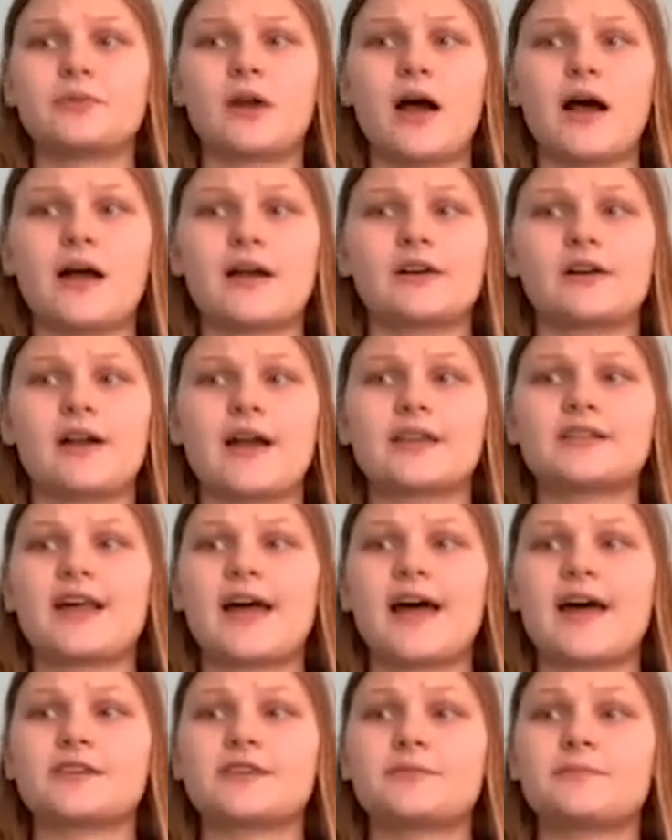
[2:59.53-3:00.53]
progress
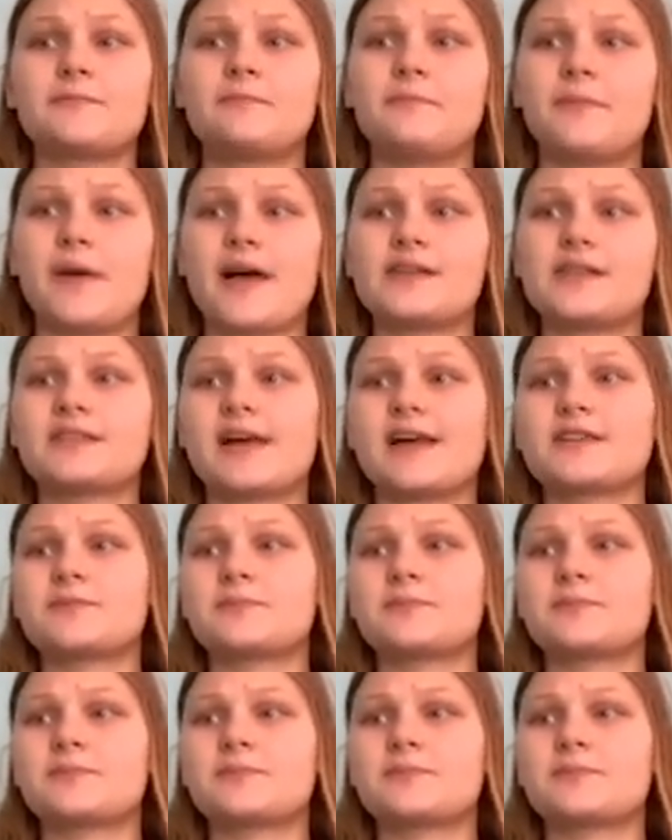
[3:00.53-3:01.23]
as best as